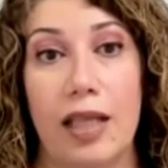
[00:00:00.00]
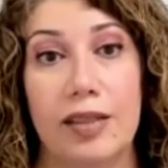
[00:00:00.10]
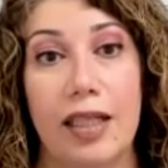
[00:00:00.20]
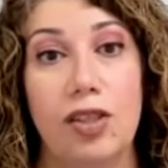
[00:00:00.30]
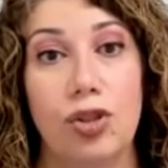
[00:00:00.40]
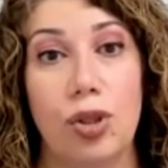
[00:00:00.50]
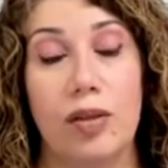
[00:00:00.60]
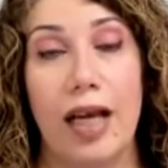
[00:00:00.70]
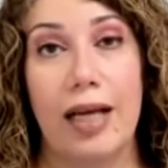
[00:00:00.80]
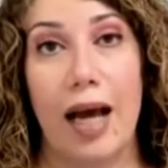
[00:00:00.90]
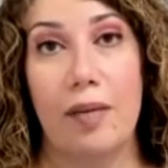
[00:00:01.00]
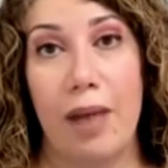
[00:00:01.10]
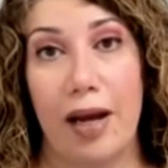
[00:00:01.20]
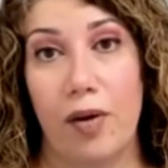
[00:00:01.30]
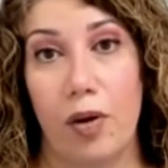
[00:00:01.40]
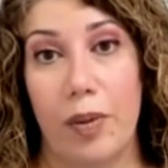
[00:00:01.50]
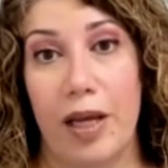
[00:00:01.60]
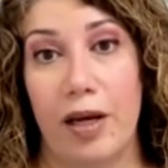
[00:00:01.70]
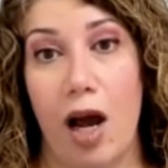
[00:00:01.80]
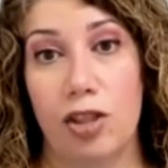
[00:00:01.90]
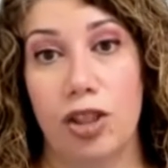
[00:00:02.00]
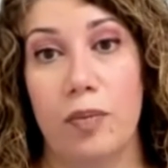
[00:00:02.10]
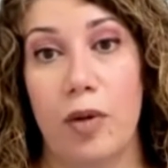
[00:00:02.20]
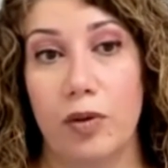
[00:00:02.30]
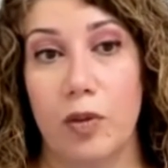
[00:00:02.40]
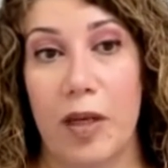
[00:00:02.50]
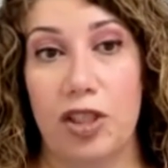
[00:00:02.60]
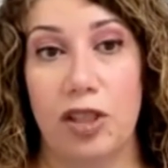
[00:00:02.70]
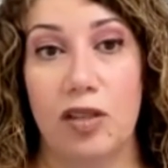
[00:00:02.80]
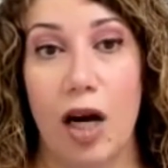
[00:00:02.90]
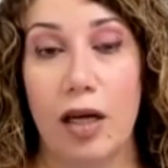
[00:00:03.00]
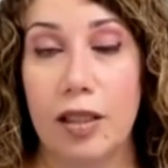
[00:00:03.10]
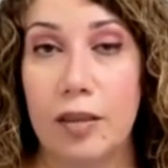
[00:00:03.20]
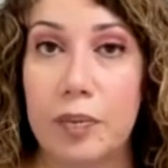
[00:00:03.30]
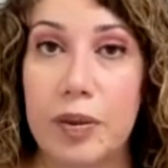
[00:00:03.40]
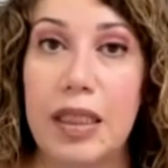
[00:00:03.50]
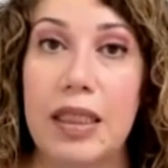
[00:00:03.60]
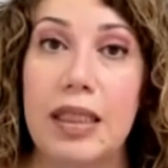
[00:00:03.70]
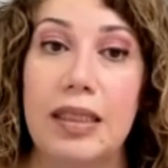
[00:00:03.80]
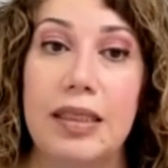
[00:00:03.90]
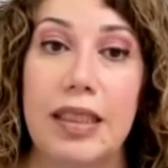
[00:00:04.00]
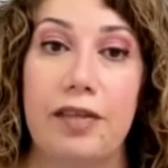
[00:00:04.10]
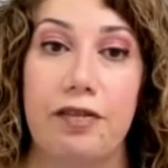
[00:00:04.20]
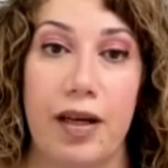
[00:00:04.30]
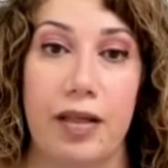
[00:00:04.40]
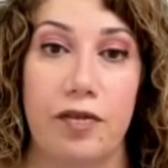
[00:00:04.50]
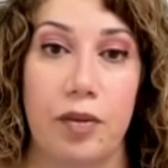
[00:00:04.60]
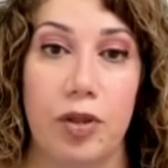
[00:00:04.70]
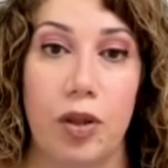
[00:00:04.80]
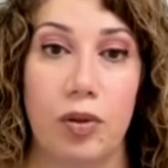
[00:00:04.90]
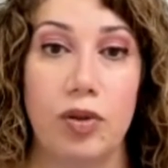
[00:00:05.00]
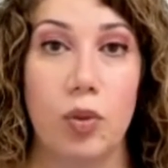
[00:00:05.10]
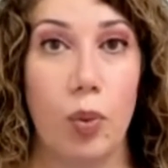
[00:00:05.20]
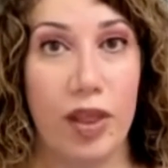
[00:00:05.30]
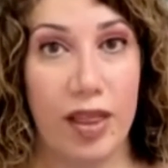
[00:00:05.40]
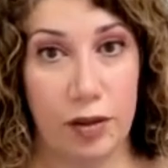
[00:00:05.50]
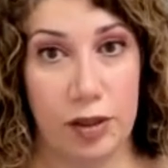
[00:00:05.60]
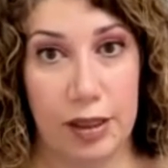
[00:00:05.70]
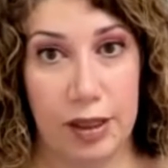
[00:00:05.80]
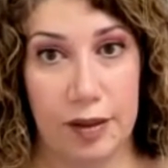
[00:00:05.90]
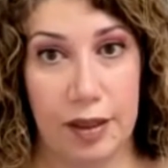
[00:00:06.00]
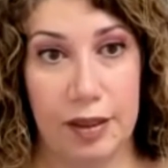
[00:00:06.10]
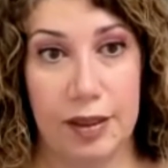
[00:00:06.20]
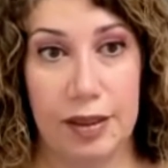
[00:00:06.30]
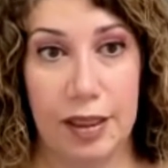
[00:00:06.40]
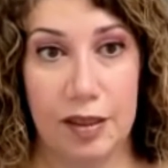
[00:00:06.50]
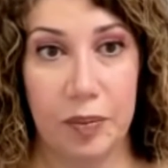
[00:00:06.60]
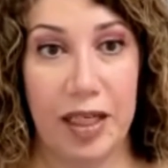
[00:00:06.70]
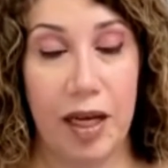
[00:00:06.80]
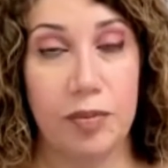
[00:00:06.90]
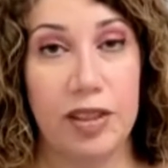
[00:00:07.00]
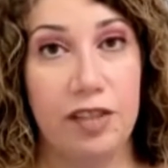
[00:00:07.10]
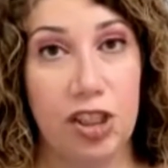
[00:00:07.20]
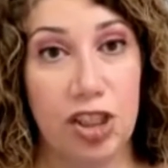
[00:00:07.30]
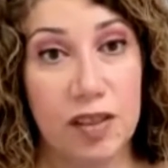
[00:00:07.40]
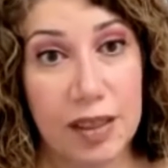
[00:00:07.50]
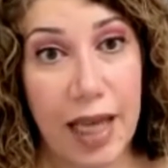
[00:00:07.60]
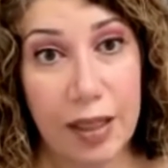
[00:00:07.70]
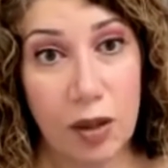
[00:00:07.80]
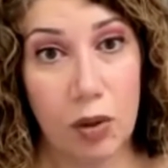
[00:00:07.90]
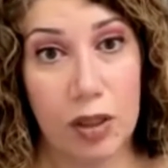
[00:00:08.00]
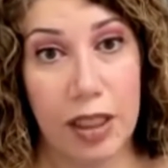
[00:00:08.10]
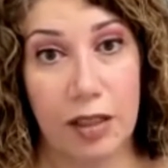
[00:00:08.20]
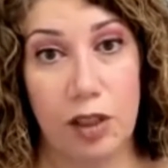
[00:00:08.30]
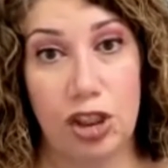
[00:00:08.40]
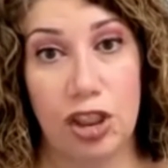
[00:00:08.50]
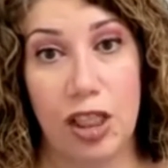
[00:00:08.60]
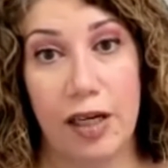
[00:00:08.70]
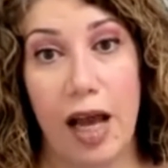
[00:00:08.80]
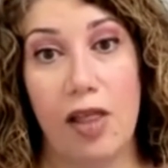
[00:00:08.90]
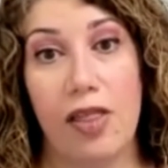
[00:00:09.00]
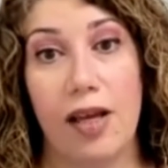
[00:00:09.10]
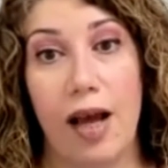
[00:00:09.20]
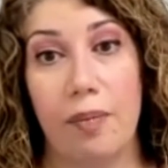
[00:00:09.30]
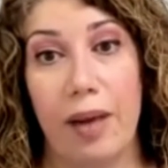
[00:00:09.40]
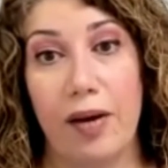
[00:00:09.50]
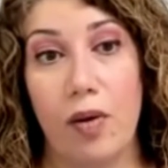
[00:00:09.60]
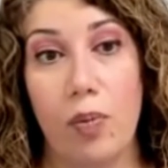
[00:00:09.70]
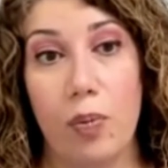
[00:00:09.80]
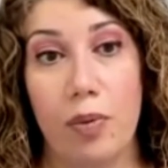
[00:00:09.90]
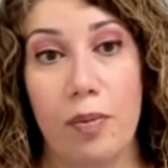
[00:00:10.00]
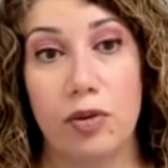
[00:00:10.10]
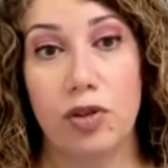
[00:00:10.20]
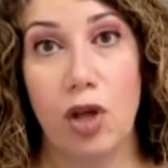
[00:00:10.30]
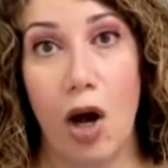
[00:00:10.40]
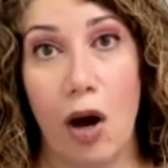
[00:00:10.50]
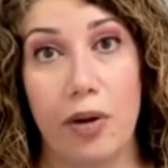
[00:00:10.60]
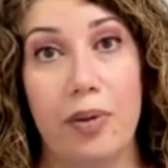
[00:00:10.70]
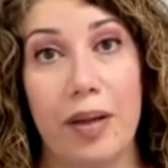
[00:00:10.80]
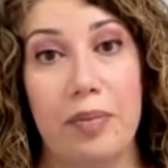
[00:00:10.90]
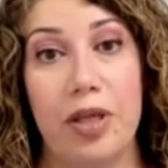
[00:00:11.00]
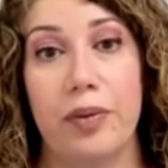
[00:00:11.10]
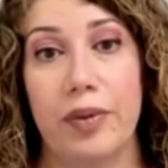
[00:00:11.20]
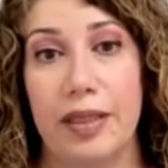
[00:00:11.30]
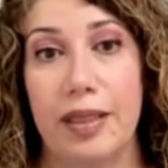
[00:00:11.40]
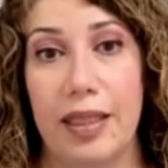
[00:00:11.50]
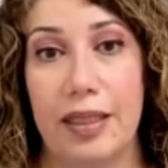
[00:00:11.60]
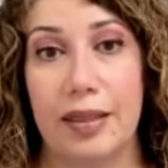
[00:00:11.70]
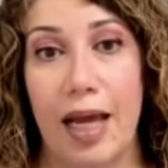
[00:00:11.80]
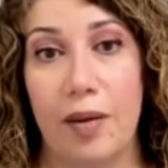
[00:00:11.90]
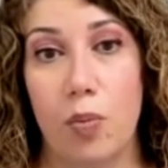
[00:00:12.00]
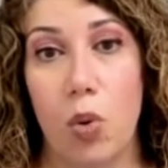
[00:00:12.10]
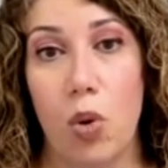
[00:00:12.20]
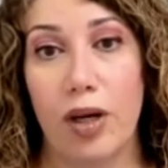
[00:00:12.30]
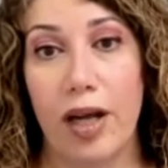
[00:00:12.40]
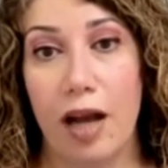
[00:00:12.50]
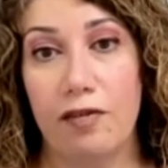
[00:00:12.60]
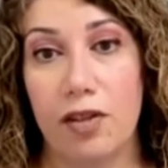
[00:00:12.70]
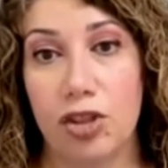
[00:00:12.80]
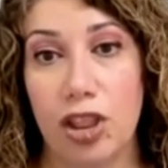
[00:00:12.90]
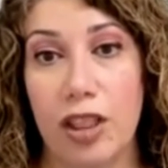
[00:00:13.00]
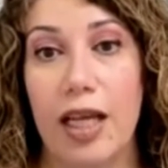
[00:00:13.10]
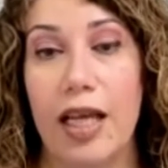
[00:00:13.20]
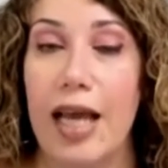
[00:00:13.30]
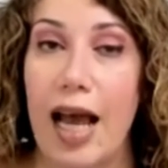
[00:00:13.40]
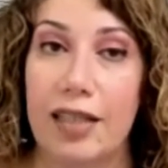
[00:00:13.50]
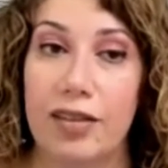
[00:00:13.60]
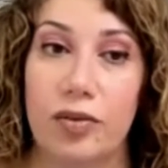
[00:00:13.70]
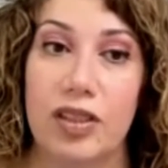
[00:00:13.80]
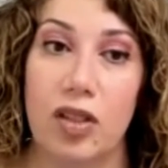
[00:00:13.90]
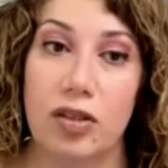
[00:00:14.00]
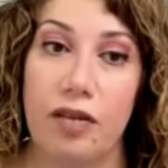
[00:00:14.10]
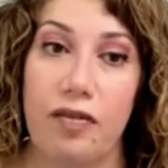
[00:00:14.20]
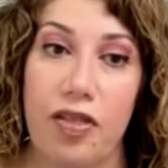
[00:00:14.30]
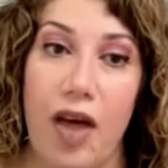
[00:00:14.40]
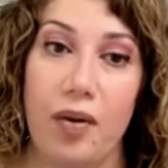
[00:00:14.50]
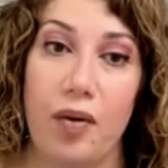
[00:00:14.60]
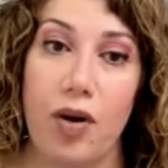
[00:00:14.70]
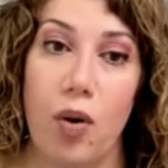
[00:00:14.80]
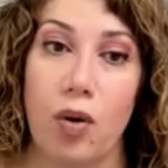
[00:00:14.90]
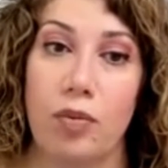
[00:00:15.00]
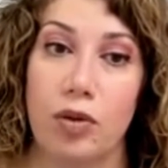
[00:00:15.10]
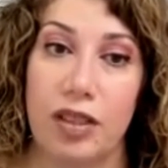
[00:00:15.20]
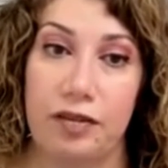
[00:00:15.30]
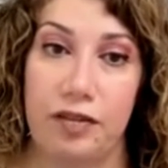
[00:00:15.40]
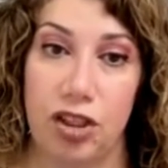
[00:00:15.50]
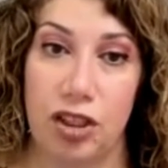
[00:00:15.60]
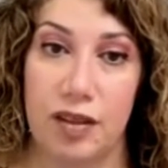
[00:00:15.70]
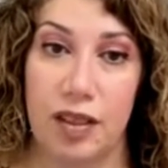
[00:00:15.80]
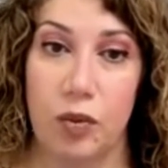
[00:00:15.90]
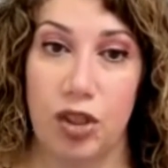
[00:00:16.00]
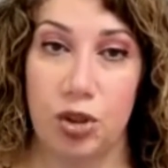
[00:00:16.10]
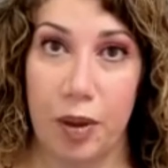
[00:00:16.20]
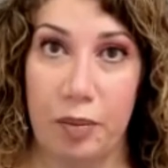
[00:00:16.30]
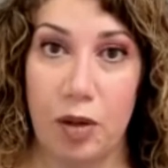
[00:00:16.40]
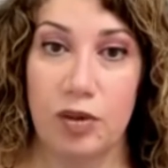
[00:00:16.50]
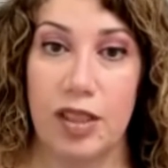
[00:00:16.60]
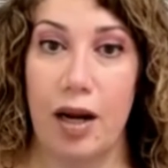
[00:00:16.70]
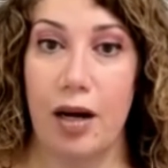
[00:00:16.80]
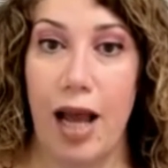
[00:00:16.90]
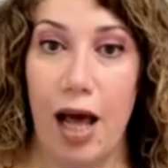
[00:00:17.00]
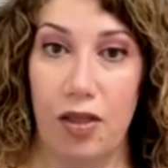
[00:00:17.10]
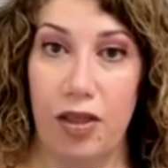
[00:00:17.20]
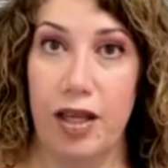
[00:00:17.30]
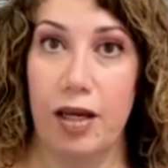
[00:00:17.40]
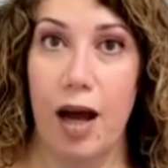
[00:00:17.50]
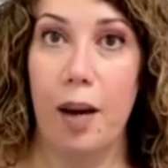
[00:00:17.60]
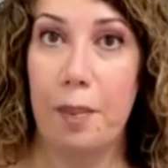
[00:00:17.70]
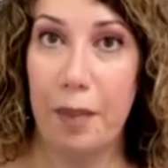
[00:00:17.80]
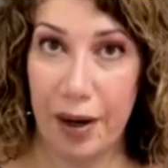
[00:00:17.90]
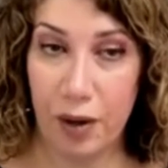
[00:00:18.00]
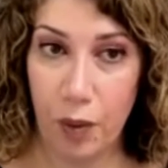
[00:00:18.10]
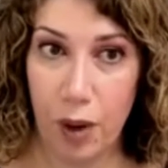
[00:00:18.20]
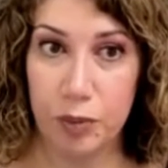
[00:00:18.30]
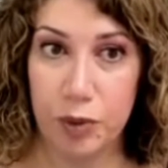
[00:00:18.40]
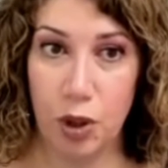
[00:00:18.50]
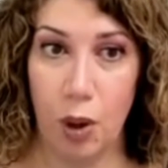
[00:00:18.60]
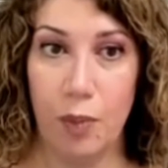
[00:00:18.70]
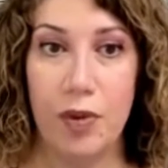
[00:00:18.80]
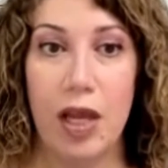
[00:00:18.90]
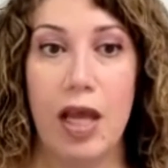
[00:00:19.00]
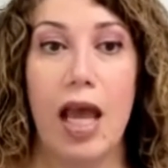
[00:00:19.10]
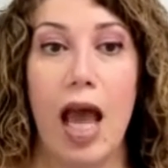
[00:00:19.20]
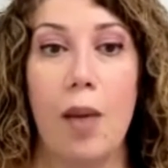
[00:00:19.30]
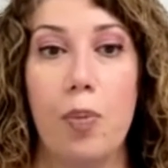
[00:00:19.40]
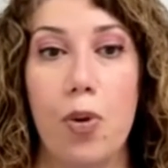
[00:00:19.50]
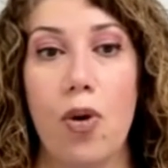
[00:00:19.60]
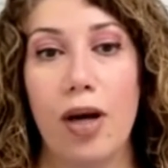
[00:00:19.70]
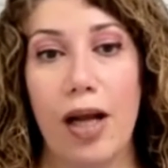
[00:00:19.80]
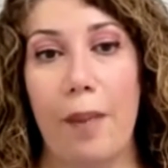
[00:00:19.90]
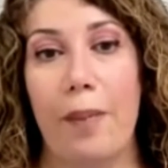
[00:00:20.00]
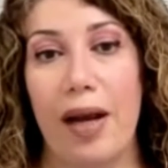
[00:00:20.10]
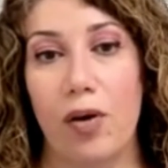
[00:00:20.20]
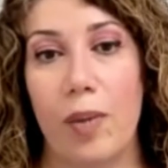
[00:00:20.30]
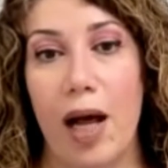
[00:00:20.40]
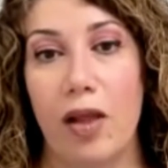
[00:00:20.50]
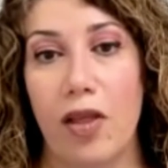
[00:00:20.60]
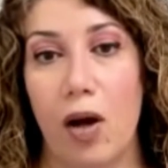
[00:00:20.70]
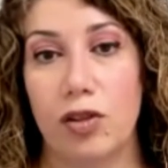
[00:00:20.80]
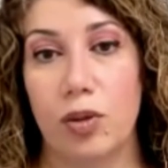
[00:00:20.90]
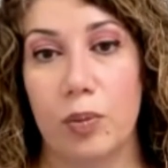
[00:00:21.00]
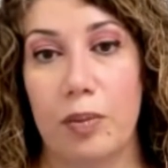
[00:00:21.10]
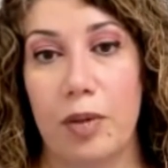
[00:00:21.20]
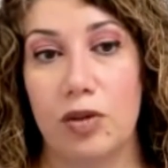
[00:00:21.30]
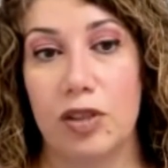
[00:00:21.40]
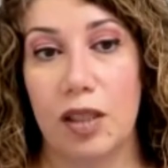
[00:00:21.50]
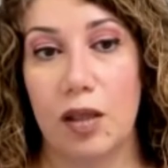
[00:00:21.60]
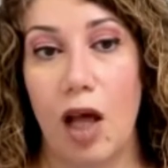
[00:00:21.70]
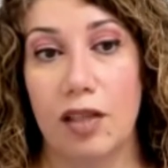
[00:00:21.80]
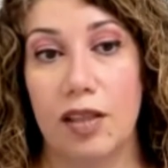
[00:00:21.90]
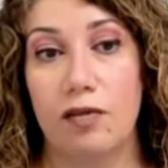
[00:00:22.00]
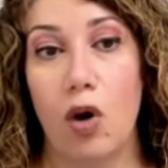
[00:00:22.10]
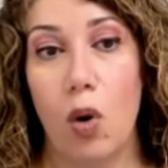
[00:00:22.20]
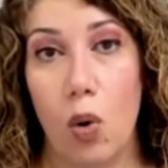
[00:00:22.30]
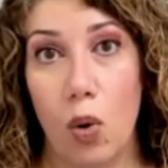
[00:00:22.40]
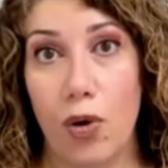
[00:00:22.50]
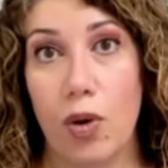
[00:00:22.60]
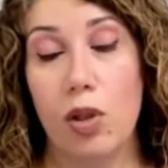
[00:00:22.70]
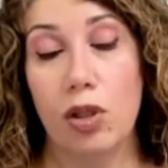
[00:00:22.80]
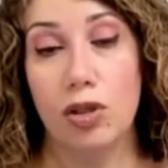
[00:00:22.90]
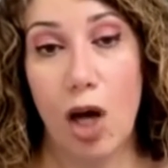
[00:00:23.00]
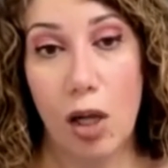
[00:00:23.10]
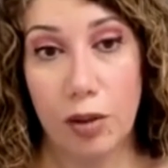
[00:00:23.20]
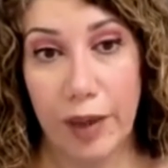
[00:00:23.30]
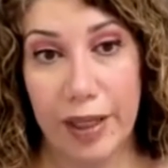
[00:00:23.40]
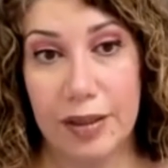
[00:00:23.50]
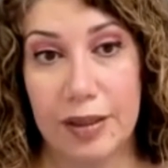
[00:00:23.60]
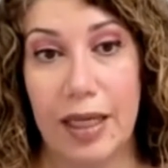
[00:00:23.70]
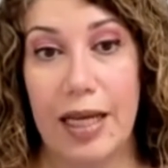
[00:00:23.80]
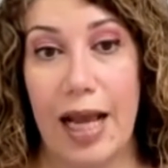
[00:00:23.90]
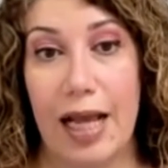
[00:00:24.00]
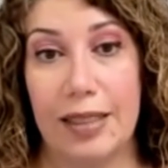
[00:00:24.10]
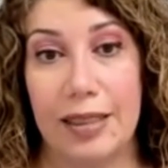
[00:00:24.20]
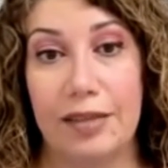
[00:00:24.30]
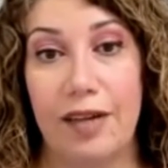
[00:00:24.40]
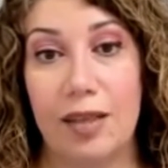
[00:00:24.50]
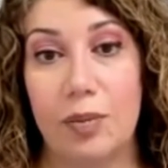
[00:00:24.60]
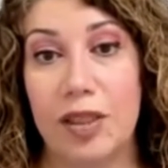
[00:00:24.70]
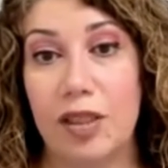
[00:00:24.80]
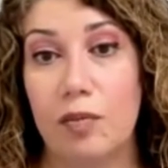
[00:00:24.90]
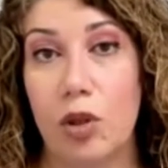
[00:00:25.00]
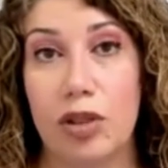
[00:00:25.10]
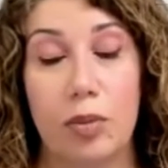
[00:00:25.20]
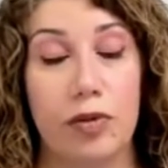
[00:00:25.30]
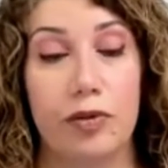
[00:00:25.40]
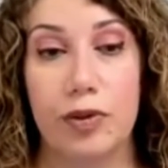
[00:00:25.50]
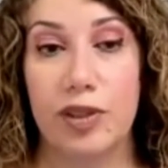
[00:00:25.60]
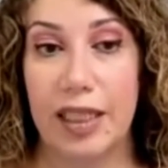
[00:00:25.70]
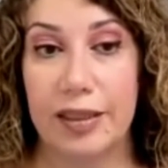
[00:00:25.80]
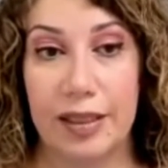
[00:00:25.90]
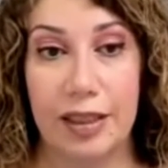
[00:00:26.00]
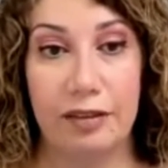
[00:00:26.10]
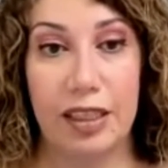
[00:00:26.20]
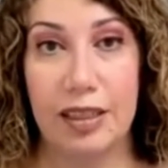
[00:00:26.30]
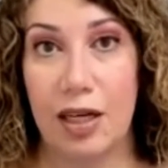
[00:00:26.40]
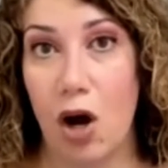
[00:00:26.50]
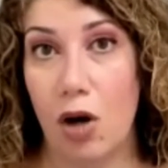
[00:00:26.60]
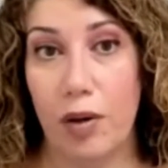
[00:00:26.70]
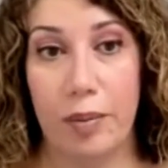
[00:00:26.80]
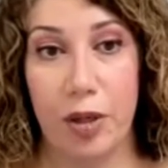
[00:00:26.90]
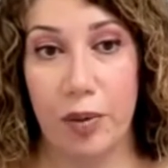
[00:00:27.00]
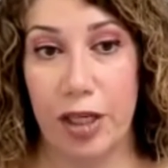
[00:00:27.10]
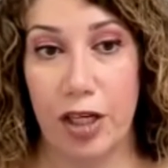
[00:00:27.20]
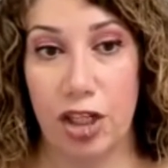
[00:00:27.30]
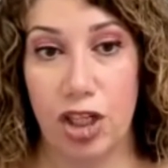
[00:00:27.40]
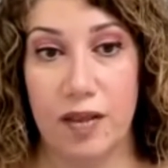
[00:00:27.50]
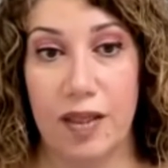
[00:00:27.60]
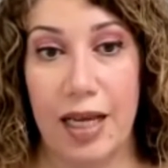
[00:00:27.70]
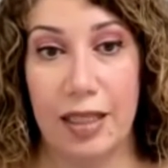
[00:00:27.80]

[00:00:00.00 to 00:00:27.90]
Studies show that gut microbe in Hashimoto's patients are completely different from those without the disease. This becomes a vicious cycle in which the unhealthy gut microbe promotes autoimmune disease and poor gut function as a result of thyroid hormone deficiency, which promotes an unhealthy gut microbe. So, a poor gut microbe health also promotes the loss of oral tolerance and the development of multiple food sensitivities and autoimmune conditions.